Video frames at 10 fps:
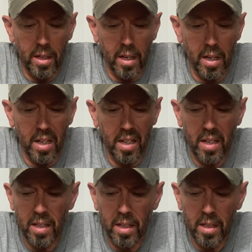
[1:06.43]

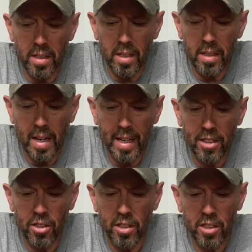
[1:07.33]
I
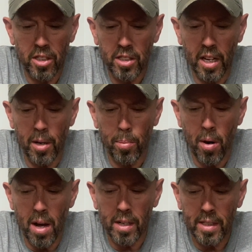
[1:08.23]
guess you could just say the
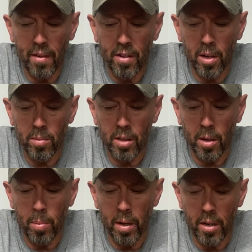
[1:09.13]
products I've come to
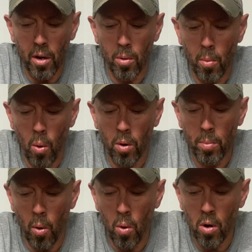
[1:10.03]
depend on more and
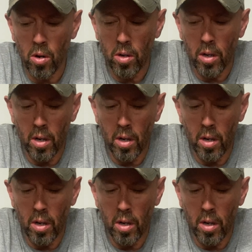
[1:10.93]
more.